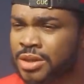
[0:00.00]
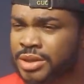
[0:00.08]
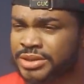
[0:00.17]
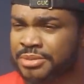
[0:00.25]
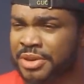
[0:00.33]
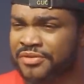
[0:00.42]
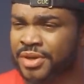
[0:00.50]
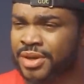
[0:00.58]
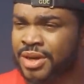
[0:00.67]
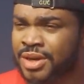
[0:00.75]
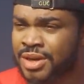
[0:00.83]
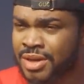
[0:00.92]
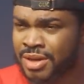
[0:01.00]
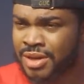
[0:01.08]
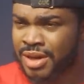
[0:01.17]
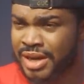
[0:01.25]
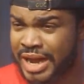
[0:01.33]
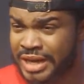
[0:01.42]
Listen, my friend.
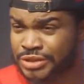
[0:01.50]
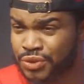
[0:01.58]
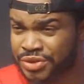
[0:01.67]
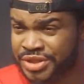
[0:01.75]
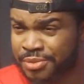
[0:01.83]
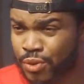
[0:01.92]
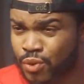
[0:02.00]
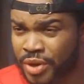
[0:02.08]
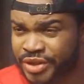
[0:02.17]
I asked you a simple